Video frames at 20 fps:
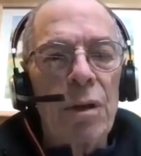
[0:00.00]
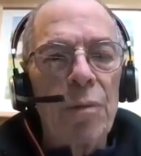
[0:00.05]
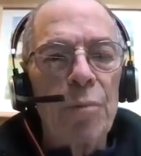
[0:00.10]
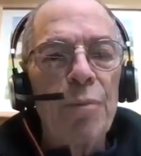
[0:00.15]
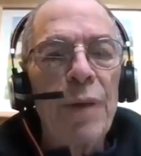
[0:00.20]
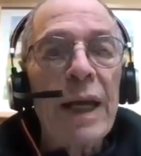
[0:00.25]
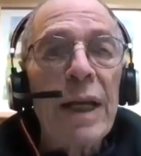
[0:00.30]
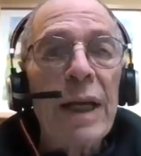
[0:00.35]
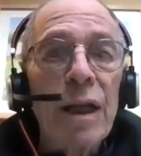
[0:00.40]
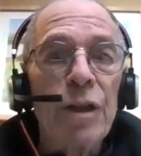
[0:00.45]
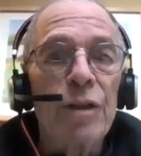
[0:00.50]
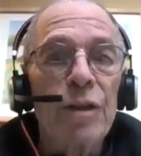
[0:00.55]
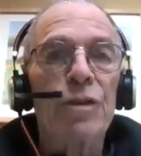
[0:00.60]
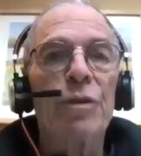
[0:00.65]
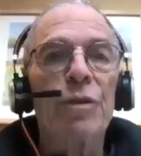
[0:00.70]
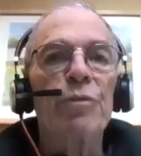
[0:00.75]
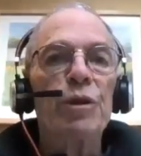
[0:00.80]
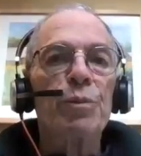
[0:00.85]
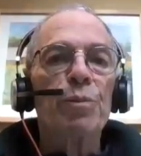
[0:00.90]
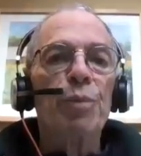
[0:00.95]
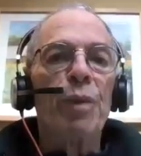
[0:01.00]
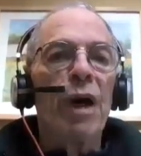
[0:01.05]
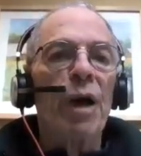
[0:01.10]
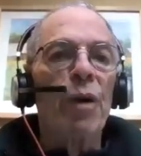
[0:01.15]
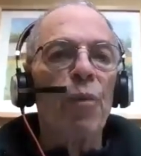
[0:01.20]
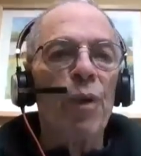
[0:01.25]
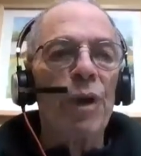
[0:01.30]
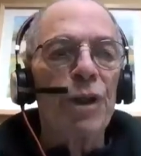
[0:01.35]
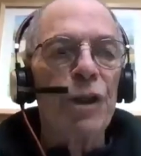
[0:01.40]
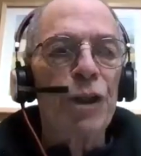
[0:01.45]
mechanisms by
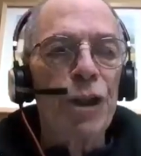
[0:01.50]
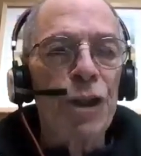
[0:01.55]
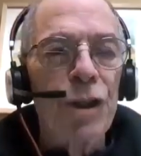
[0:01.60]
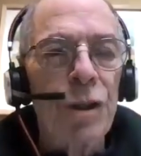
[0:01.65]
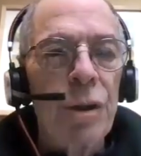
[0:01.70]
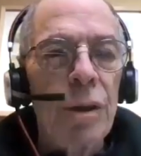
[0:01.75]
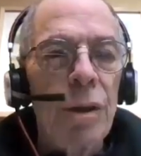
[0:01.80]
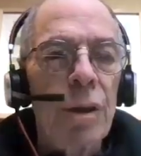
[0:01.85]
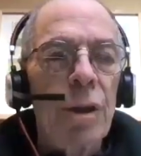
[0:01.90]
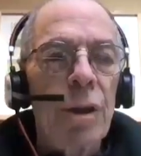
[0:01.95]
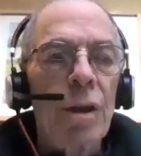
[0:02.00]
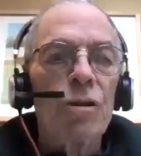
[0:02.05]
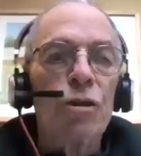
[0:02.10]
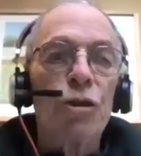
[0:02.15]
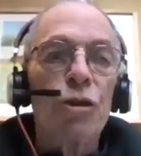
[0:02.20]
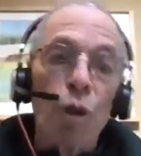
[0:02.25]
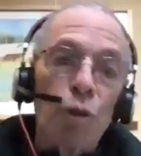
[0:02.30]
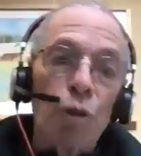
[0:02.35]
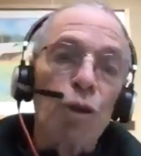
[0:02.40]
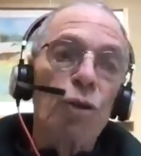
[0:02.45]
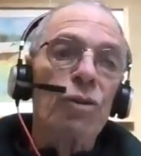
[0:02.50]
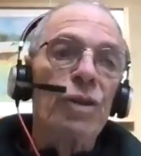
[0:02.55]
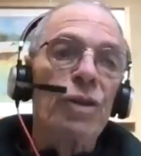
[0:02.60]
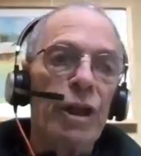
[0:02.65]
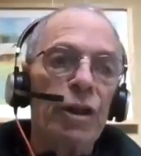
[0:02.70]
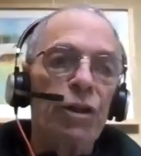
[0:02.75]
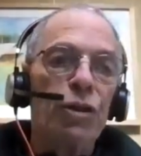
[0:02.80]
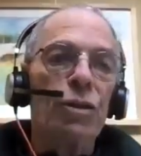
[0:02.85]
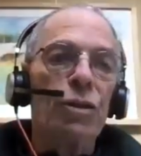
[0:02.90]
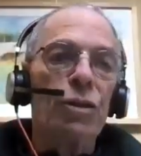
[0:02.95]
which social
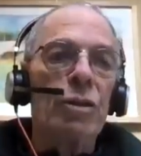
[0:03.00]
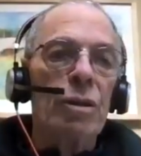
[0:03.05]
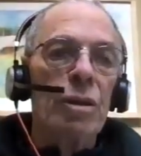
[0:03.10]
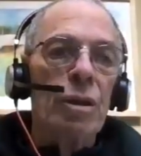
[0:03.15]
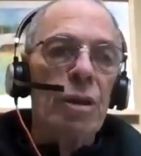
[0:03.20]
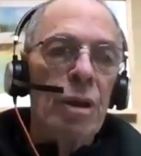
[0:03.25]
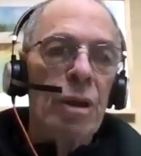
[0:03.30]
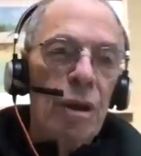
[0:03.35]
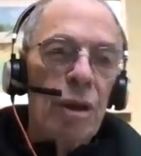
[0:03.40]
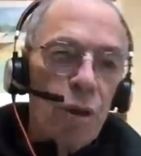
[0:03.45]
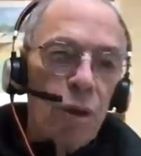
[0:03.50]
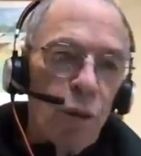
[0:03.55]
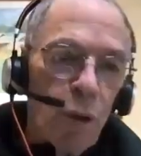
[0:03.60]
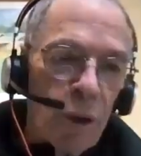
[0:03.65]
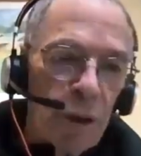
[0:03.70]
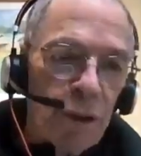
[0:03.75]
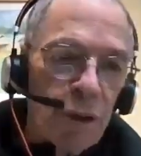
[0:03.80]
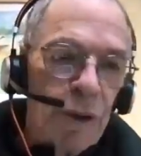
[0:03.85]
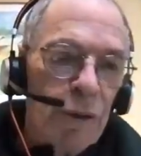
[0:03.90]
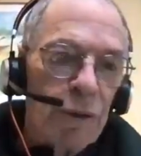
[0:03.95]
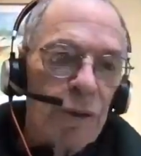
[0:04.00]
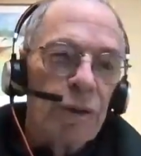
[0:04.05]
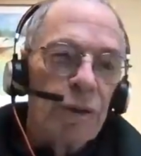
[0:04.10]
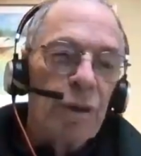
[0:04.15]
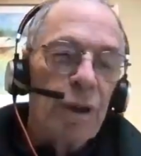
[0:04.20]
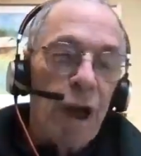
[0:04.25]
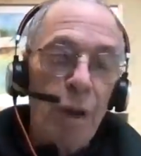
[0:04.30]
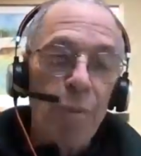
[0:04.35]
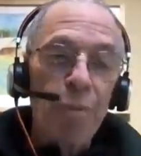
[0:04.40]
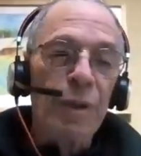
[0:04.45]
tension causes
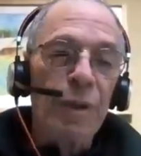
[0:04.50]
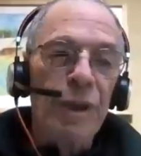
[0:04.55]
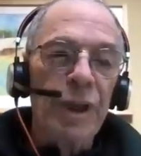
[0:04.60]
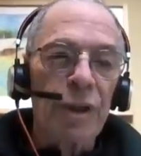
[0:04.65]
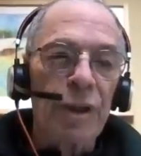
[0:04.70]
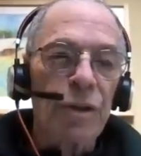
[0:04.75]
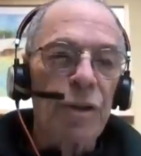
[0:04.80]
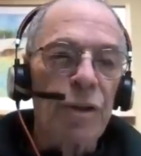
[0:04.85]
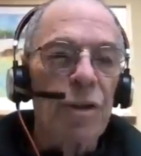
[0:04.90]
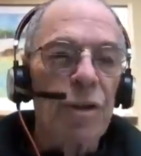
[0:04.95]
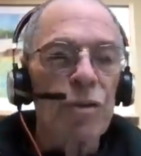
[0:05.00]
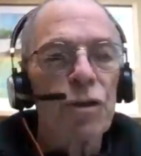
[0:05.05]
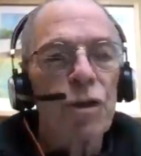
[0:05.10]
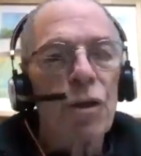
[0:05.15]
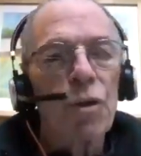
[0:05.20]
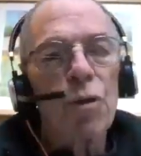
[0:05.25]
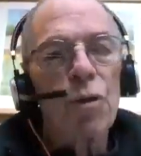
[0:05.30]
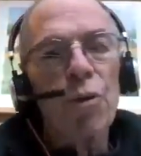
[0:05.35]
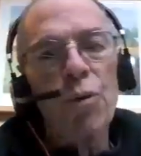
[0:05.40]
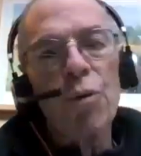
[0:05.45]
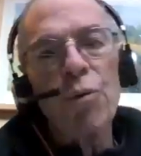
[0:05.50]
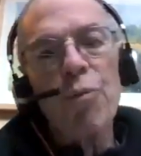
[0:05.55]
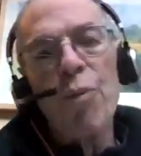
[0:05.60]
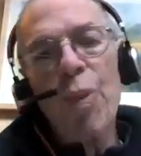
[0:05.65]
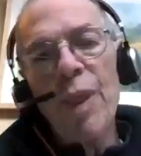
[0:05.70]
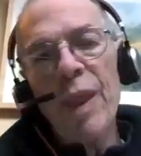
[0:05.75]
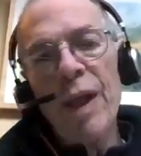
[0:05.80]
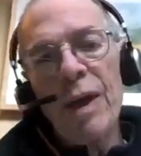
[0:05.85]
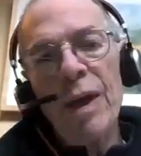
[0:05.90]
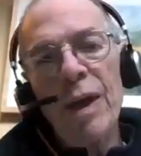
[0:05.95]
hypertension. So
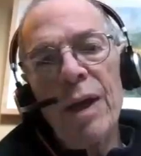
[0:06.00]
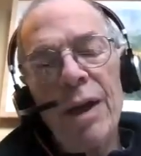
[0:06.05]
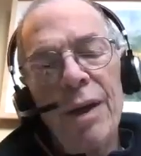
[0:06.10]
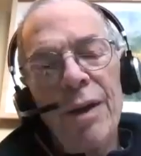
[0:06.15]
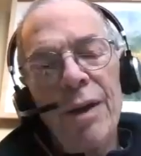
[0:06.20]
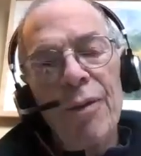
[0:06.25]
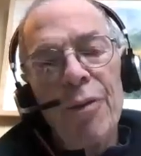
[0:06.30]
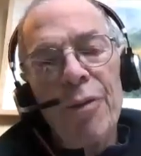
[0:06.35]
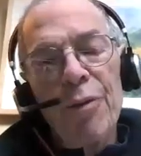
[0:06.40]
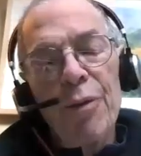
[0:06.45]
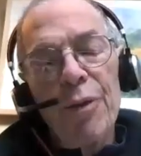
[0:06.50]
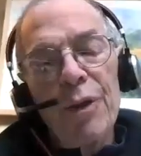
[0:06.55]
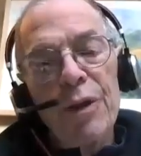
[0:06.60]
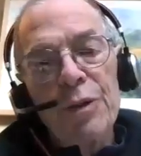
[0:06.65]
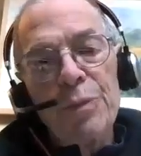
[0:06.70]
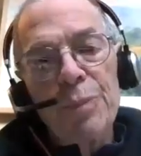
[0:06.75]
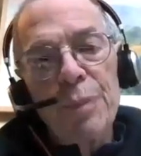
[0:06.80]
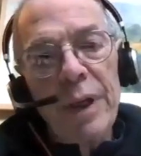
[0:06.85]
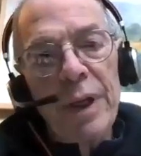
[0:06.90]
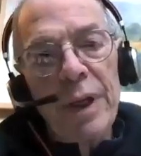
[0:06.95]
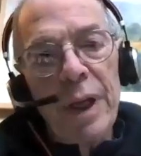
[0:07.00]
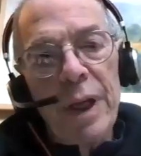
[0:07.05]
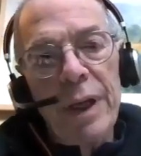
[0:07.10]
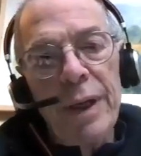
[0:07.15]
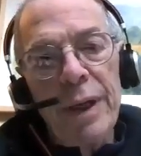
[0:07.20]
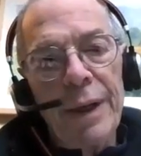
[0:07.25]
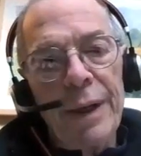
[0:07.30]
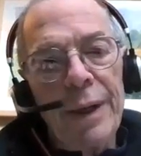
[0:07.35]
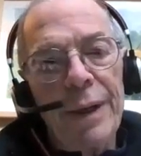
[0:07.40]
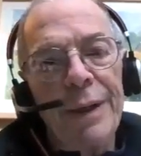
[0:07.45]
there's been
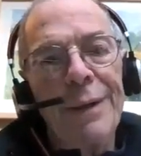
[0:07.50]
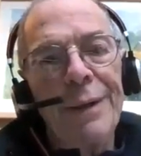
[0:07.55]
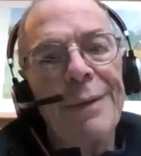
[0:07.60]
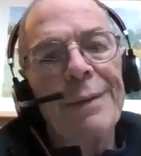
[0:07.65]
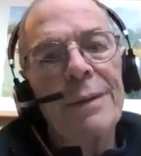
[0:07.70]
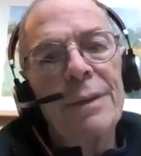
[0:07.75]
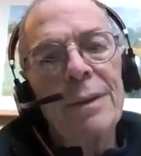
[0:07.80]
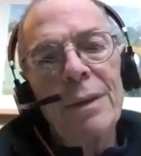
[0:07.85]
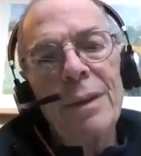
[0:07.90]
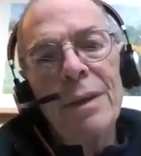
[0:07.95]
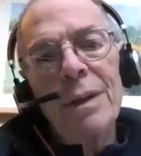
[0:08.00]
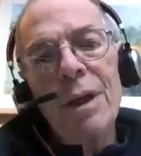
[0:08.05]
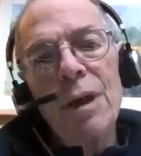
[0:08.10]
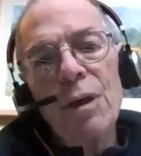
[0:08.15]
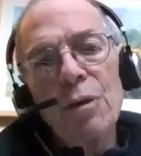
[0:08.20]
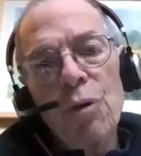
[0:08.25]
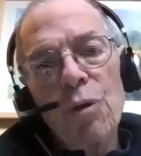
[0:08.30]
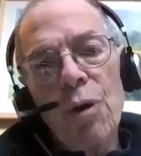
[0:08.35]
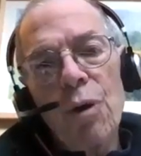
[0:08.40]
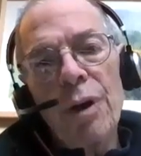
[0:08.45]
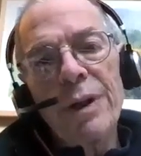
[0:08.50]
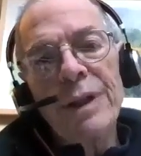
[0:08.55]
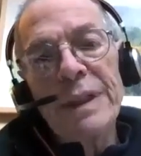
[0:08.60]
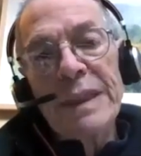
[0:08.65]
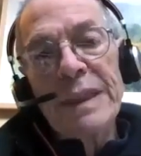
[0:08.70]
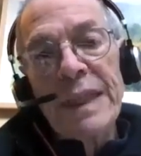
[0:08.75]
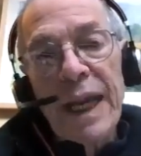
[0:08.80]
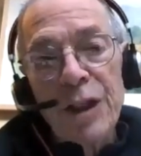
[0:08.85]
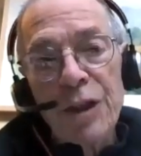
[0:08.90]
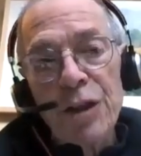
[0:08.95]
a long
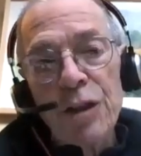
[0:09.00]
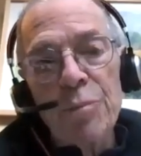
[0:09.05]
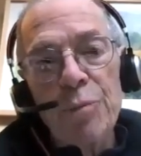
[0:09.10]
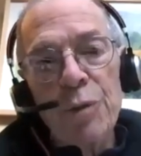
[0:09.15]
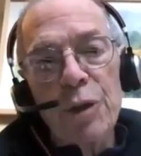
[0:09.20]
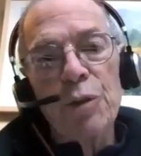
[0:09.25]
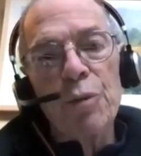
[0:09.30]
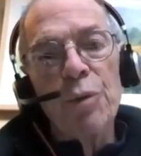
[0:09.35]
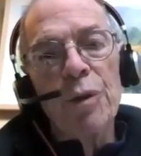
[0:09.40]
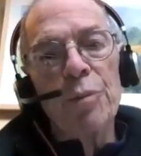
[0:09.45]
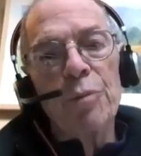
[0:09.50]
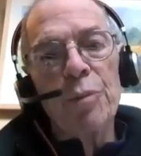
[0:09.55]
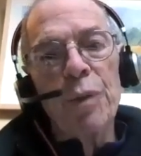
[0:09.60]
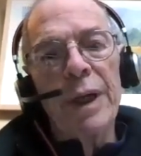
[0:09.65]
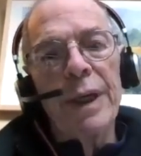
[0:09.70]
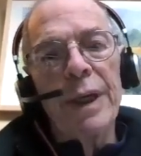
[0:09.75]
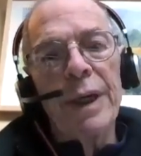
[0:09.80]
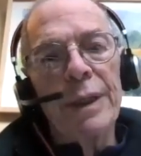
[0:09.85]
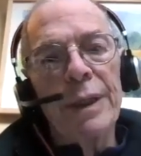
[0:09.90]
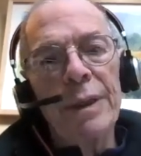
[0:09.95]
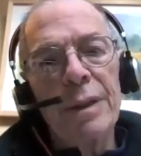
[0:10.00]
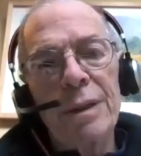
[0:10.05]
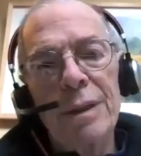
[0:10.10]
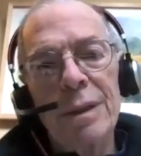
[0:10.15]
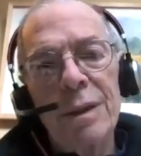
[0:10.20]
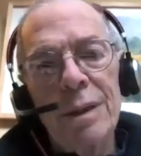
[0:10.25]
connection between my